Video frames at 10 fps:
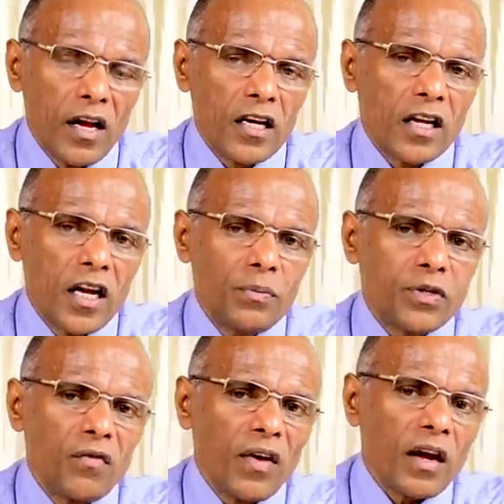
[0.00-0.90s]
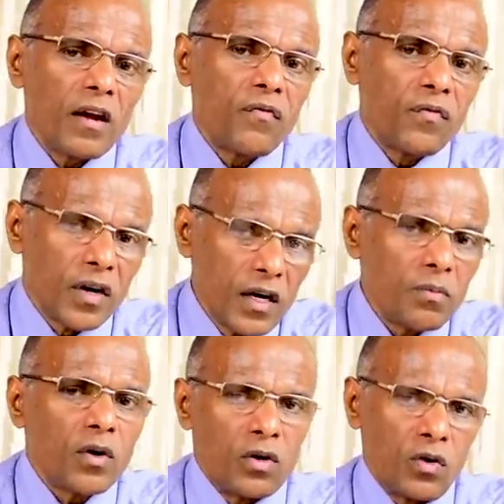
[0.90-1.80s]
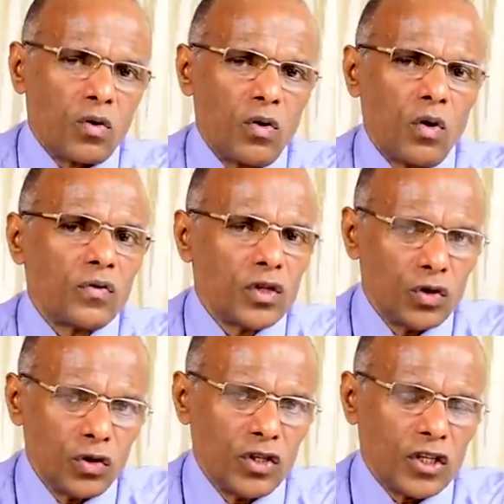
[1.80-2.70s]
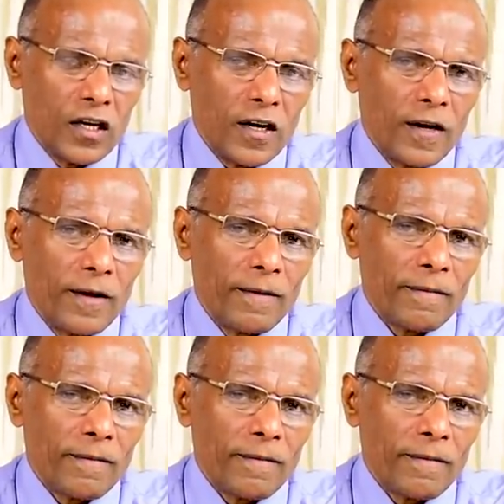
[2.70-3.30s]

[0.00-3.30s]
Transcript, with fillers: It keeps a very firm control over the judiciary.